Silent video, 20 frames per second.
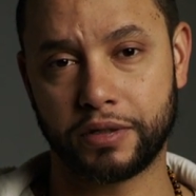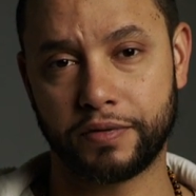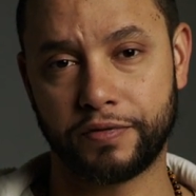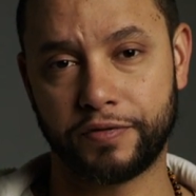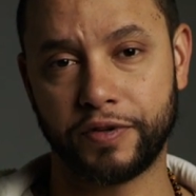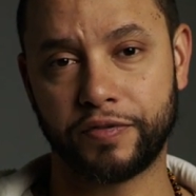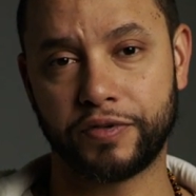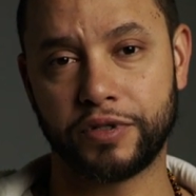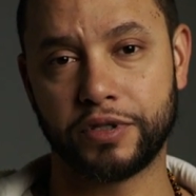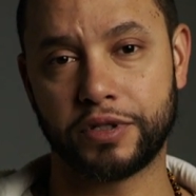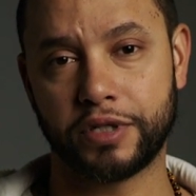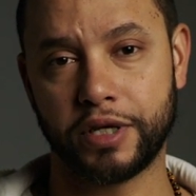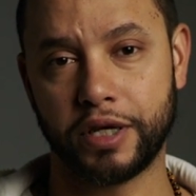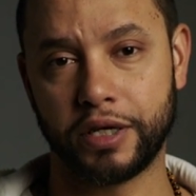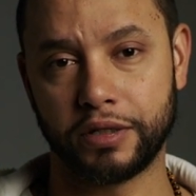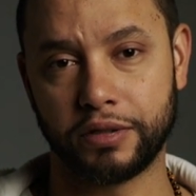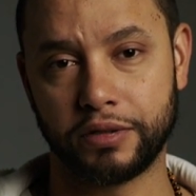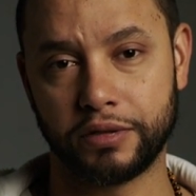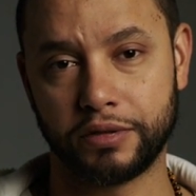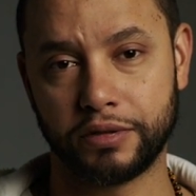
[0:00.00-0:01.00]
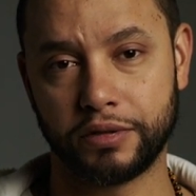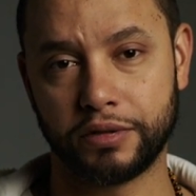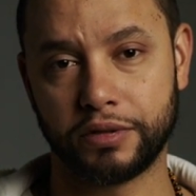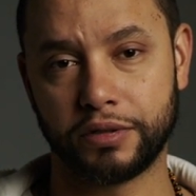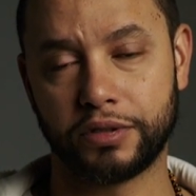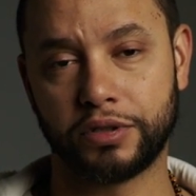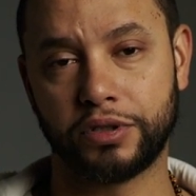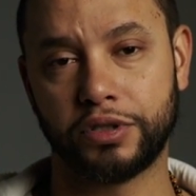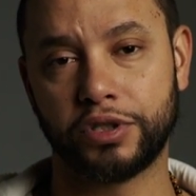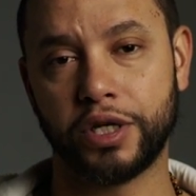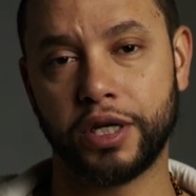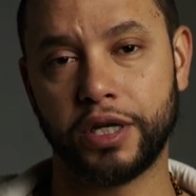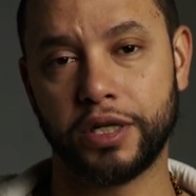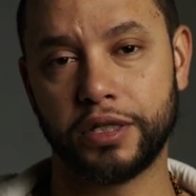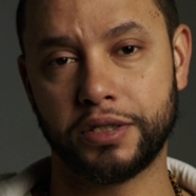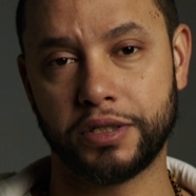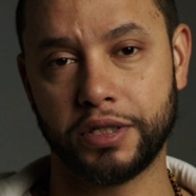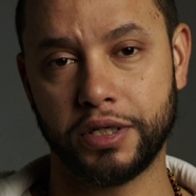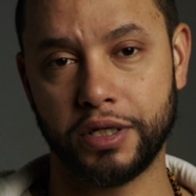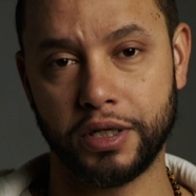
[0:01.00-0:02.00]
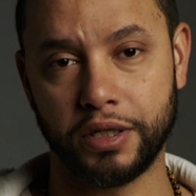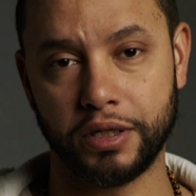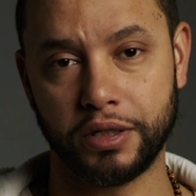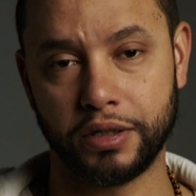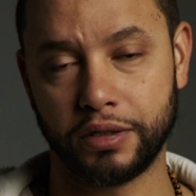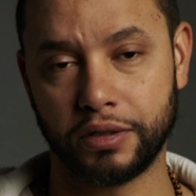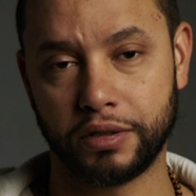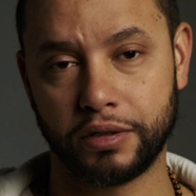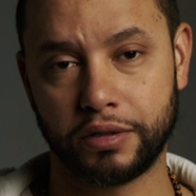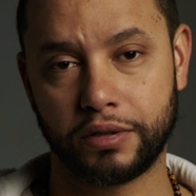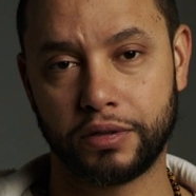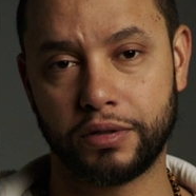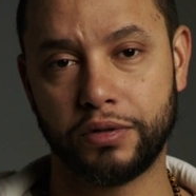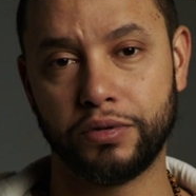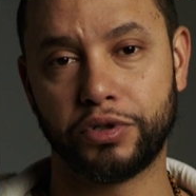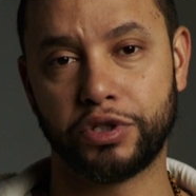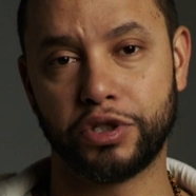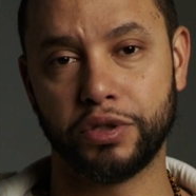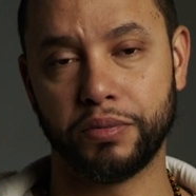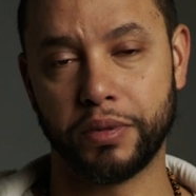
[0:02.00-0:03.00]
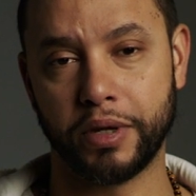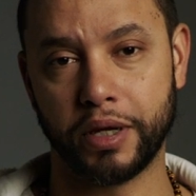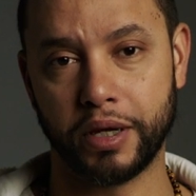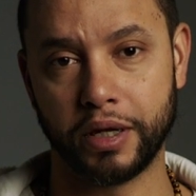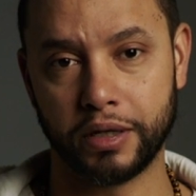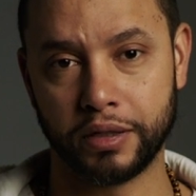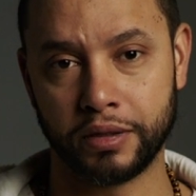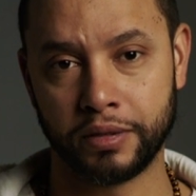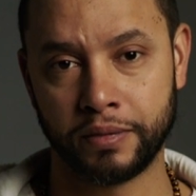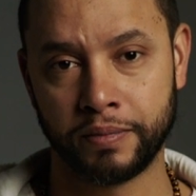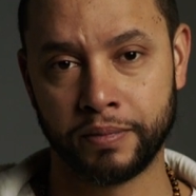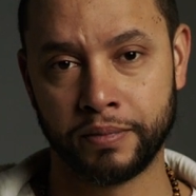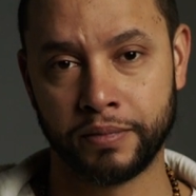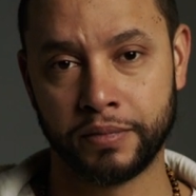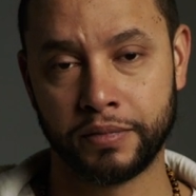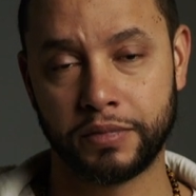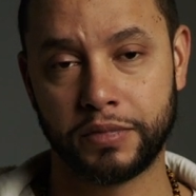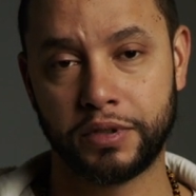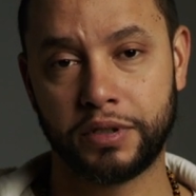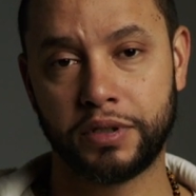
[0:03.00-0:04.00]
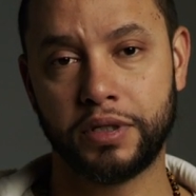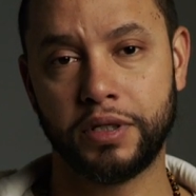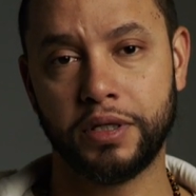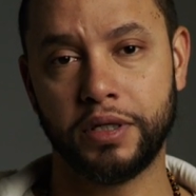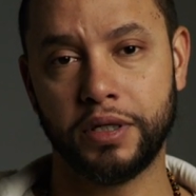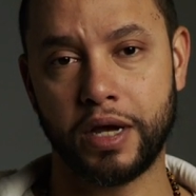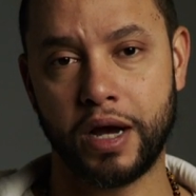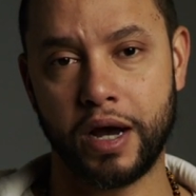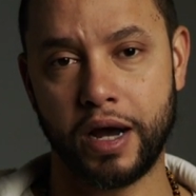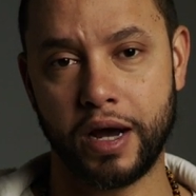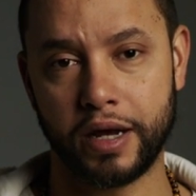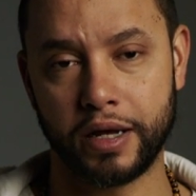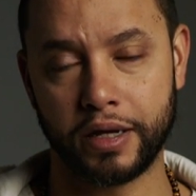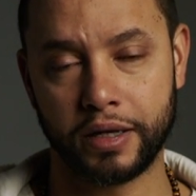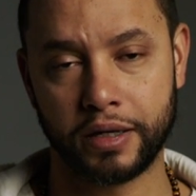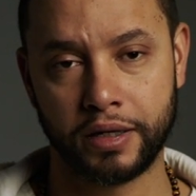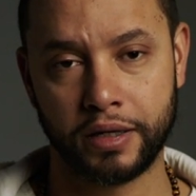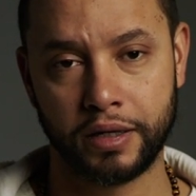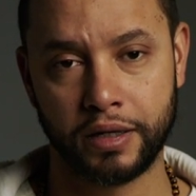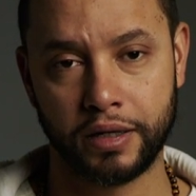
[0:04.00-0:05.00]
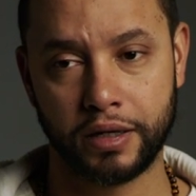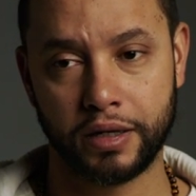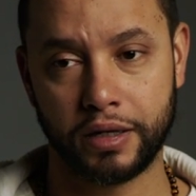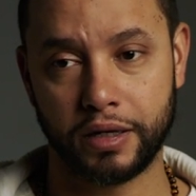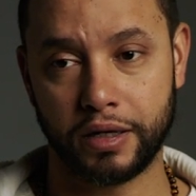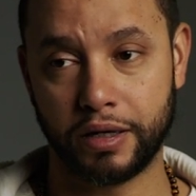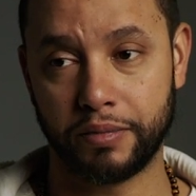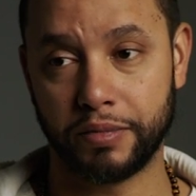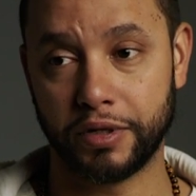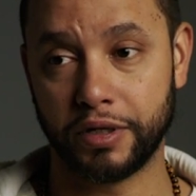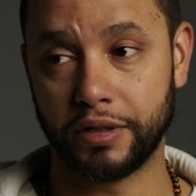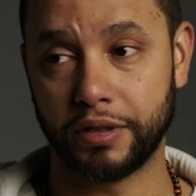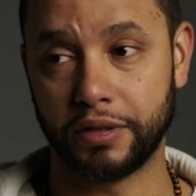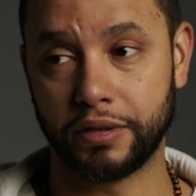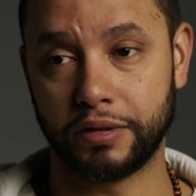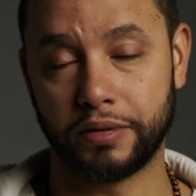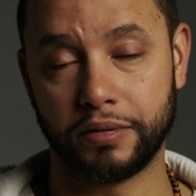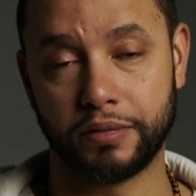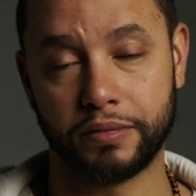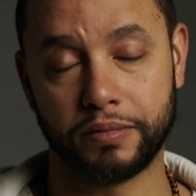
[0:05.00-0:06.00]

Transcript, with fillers: 50 Cent, Jay Z, Gucci Mane, T.I., I mean,